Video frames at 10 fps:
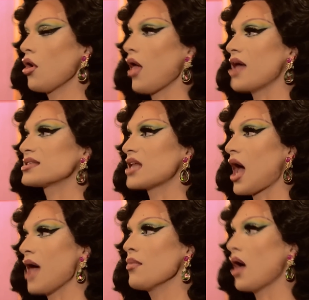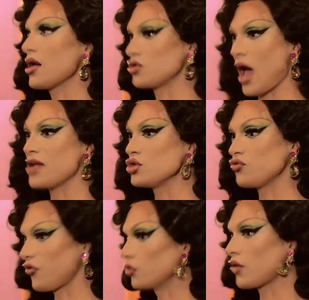Girl, I said, I'm a dr I
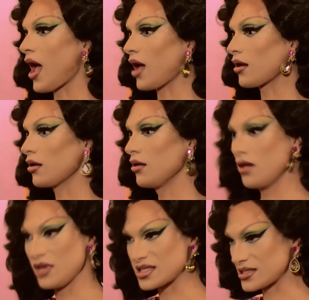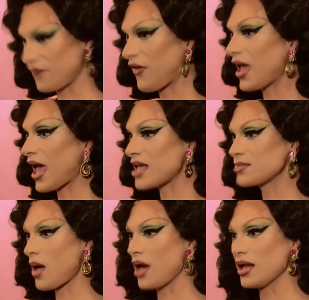do full drag. This is a fake
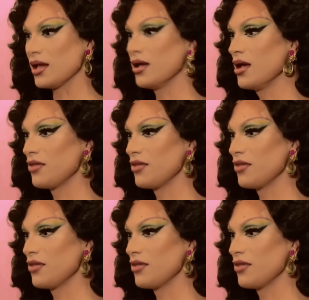ass body.